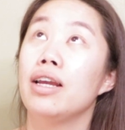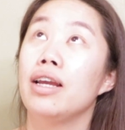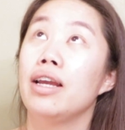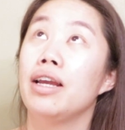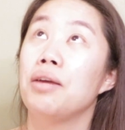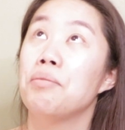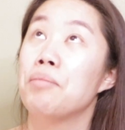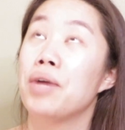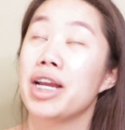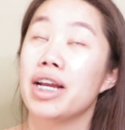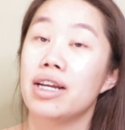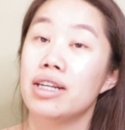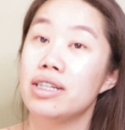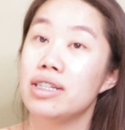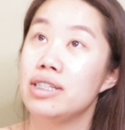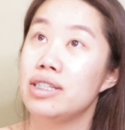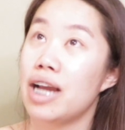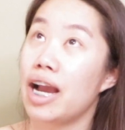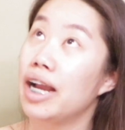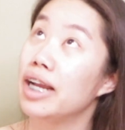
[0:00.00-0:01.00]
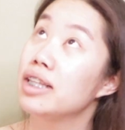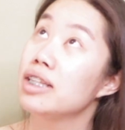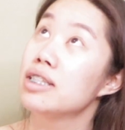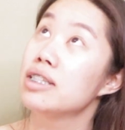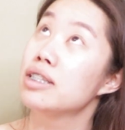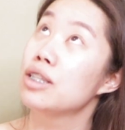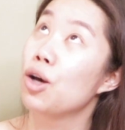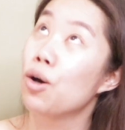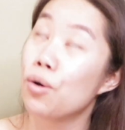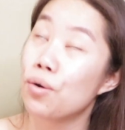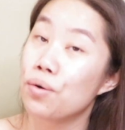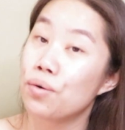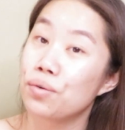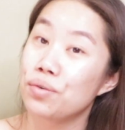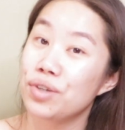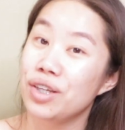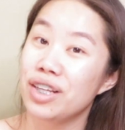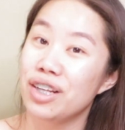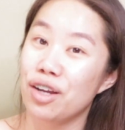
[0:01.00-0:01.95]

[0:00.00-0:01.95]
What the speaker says: Am I gonna die in this hole?